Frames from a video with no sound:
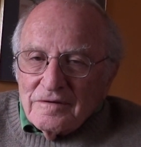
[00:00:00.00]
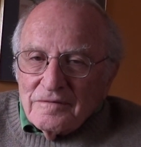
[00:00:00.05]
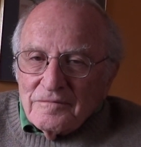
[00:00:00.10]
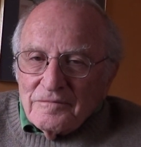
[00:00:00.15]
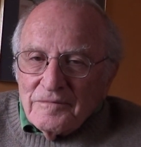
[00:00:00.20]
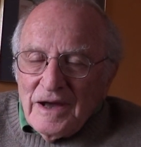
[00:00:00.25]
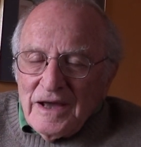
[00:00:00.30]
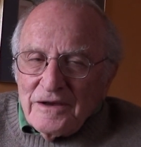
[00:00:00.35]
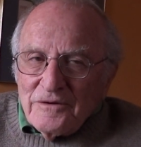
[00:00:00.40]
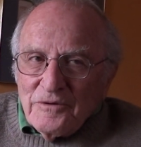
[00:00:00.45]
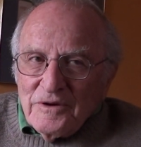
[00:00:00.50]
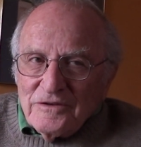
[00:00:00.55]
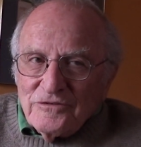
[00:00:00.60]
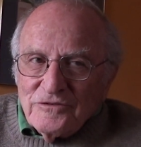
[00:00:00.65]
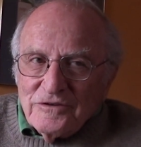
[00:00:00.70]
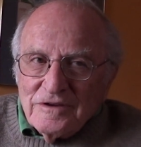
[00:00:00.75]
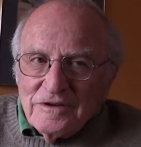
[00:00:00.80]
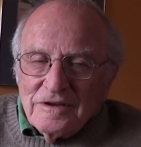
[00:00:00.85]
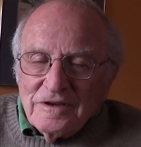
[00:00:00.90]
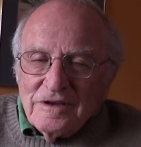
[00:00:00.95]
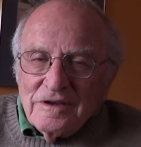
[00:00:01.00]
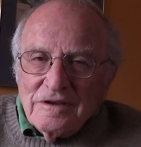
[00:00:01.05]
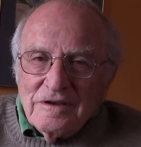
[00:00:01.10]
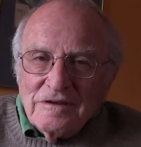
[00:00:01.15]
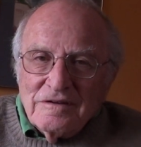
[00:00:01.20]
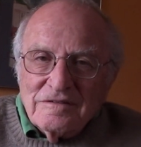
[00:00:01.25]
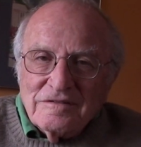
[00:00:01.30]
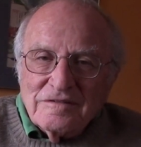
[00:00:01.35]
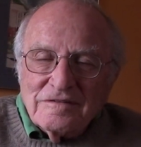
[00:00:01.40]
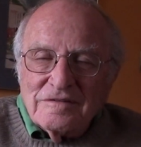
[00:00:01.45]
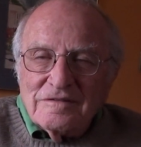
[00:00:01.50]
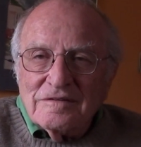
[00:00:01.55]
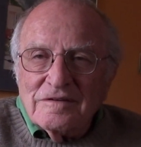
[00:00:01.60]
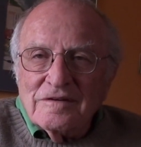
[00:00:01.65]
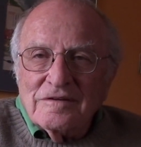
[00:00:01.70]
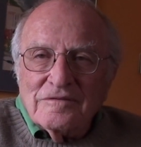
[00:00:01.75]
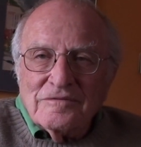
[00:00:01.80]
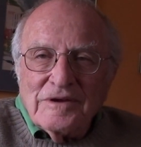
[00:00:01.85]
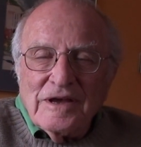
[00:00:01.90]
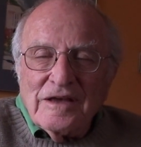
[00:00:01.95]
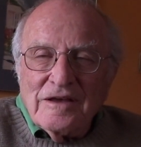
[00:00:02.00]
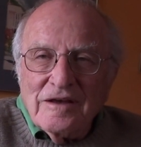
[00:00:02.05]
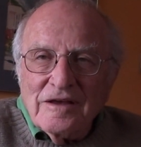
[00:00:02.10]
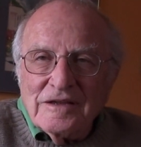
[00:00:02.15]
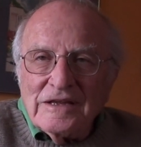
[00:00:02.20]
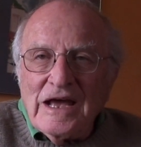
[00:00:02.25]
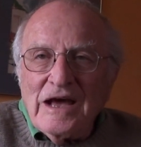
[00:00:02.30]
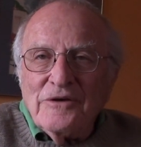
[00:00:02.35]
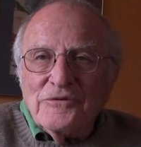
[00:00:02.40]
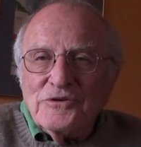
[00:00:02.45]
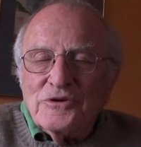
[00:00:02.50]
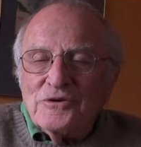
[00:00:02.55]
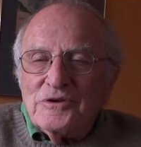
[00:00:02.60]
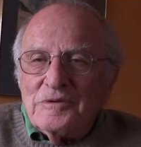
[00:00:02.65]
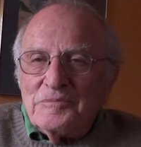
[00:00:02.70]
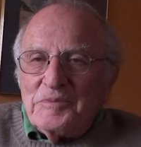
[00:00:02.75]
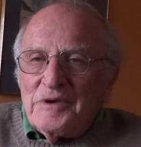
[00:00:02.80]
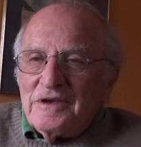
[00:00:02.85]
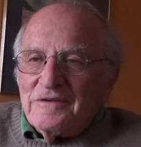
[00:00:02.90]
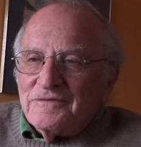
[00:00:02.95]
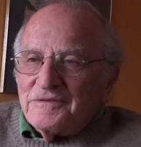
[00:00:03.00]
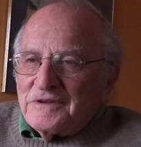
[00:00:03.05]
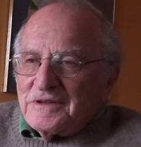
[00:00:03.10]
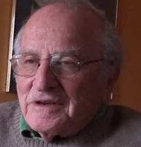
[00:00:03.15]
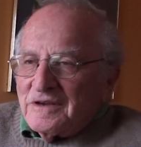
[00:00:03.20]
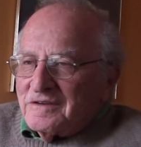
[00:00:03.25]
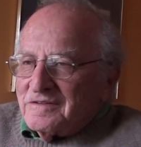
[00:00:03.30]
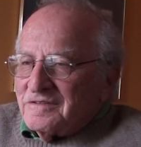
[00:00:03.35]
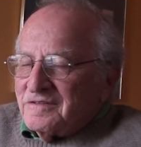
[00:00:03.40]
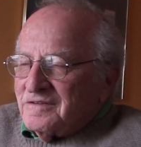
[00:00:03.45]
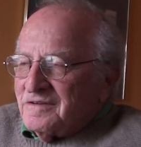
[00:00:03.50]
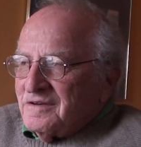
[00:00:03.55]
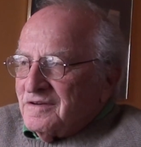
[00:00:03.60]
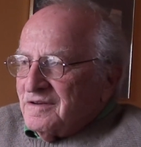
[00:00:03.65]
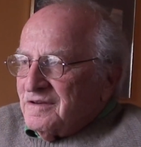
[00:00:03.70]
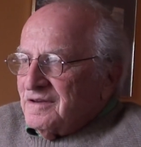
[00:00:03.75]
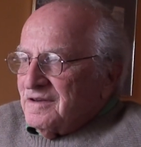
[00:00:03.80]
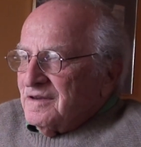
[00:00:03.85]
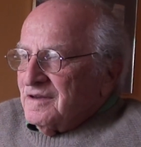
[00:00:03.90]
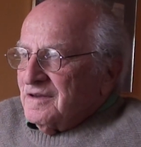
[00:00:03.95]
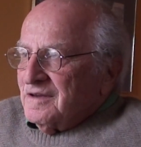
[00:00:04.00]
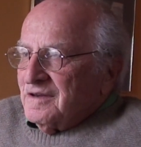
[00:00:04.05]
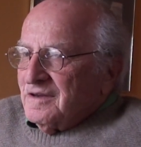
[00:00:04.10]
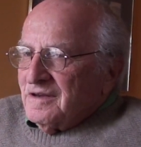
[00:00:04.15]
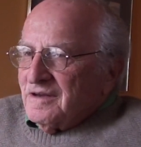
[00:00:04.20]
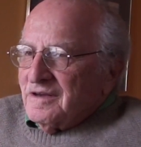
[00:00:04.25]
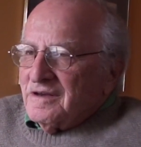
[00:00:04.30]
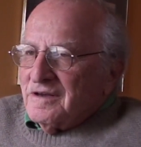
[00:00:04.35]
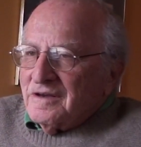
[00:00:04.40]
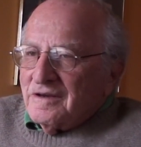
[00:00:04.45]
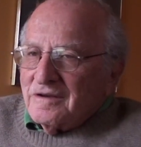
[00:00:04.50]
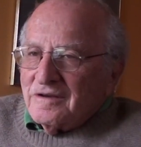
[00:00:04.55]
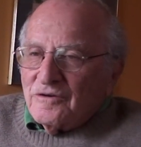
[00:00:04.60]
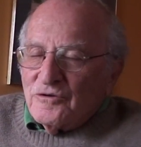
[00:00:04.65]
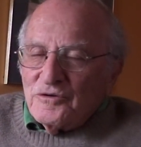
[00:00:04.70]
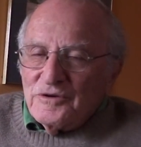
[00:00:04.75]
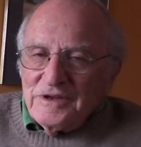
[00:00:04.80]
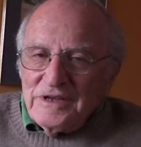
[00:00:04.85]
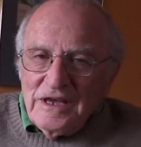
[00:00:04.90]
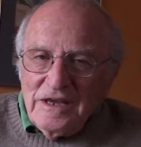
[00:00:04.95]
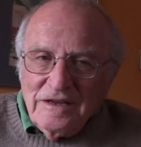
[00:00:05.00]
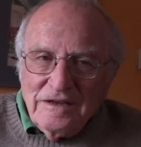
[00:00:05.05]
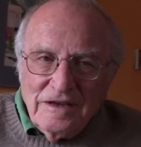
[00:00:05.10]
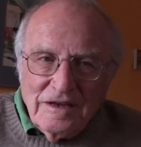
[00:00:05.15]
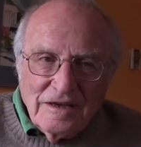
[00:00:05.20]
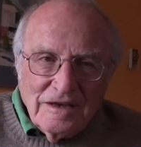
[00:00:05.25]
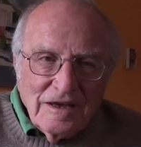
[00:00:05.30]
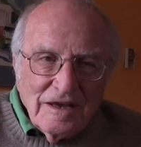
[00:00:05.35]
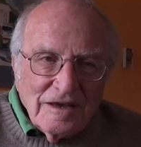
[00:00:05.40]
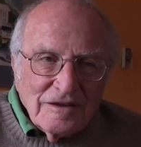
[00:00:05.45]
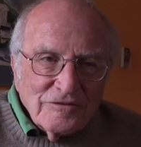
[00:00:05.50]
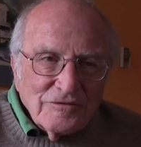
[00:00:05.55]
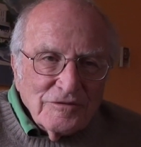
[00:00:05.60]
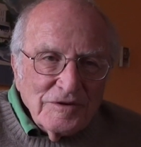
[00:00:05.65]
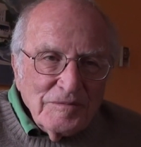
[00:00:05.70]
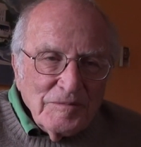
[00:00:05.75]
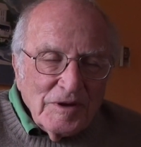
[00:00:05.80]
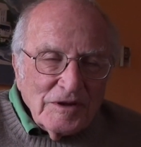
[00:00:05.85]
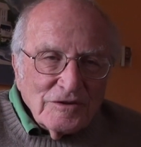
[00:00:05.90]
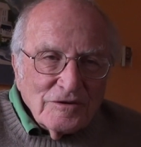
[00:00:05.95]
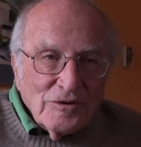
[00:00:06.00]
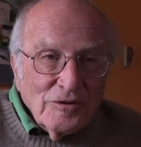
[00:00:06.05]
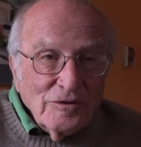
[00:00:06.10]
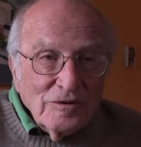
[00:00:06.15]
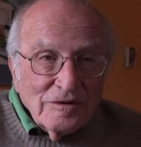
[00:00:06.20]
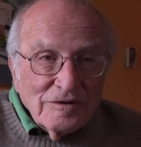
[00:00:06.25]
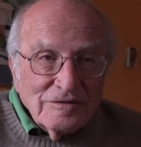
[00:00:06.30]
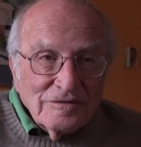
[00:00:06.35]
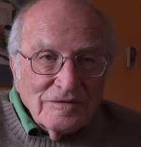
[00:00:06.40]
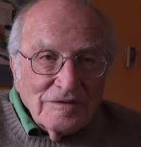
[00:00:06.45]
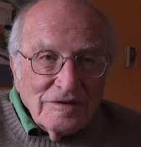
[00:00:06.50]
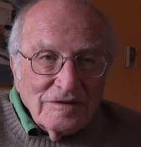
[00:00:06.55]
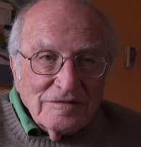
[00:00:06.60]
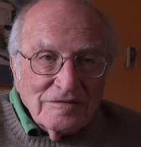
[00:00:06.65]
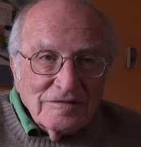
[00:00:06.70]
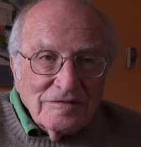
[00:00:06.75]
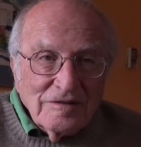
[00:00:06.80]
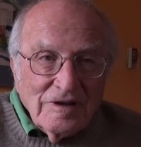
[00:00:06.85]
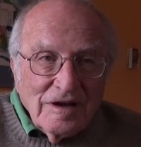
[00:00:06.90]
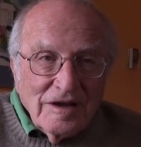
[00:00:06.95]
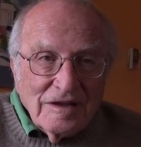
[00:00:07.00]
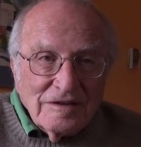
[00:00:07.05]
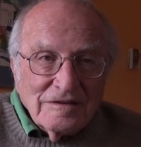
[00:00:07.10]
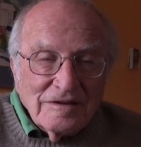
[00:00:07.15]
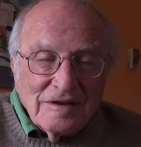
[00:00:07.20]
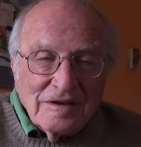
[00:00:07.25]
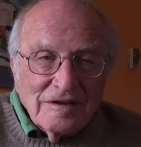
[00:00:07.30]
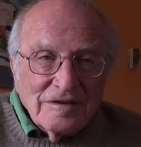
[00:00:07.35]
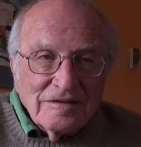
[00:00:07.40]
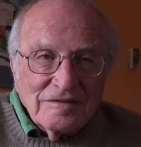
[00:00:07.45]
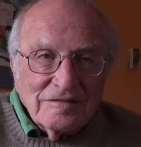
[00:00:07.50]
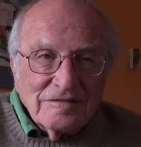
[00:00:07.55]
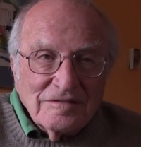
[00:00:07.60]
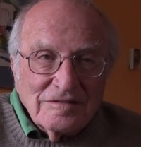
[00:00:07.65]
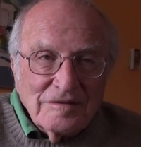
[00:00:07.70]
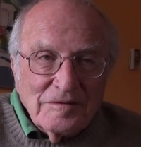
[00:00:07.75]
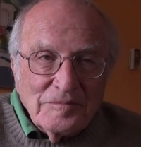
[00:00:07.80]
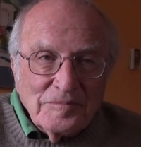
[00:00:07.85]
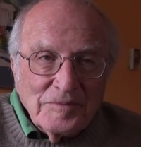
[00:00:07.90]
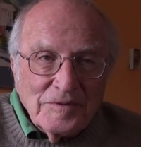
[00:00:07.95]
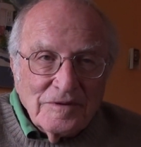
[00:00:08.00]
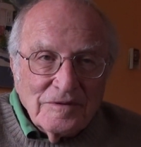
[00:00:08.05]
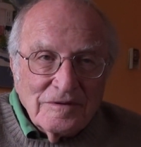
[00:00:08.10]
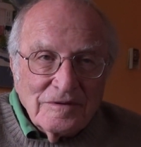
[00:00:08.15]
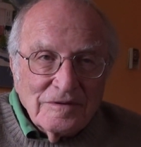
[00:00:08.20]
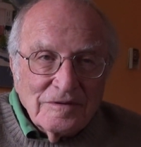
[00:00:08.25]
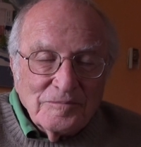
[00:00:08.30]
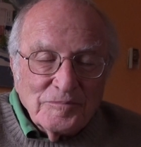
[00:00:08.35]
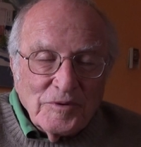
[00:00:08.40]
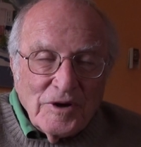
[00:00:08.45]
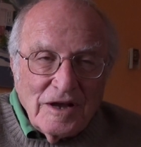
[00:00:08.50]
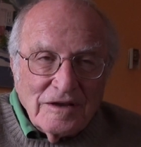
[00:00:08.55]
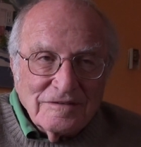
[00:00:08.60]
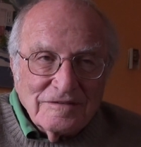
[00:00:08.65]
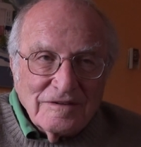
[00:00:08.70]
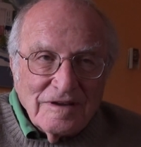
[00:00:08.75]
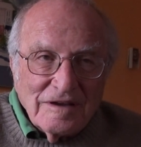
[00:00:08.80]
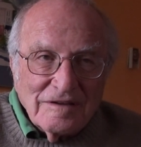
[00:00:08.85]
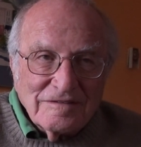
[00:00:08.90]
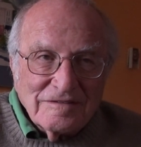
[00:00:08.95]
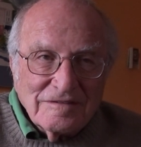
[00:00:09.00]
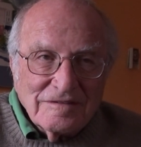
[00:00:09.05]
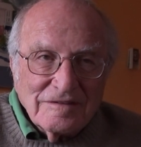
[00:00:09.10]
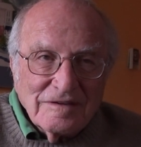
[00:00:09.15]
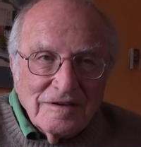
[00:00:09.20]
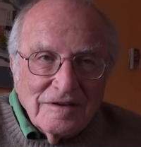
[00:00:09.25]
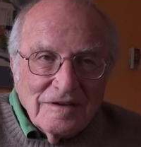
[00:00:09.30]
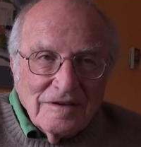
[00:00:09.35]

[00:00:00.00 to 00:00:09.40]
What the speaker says: My question is, Rehan, how are you going to pay for this? Creating a 3-month course is not a simple process.